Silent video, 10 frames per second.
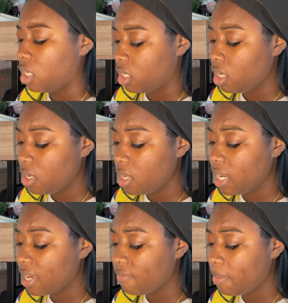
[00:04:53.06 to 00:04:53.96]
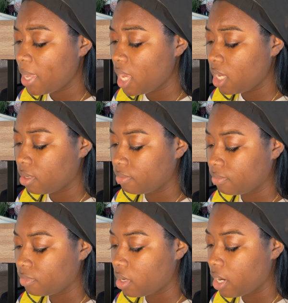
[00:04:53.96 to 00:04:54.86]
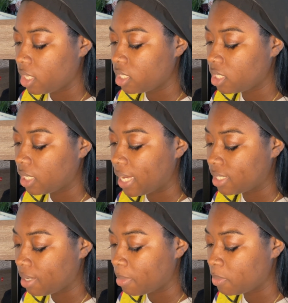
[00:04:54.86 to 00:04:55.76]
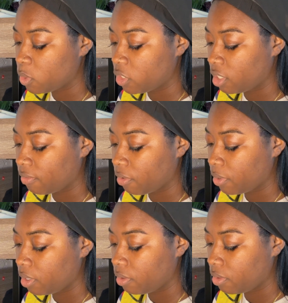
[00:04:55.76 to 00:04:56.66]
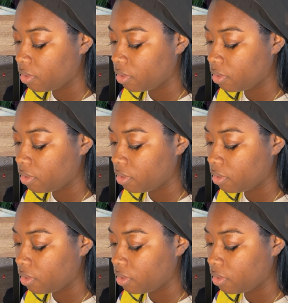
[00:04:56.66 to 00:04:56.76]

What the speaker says: Yeah, look up for me. All right, this is the last time I'm switching for real,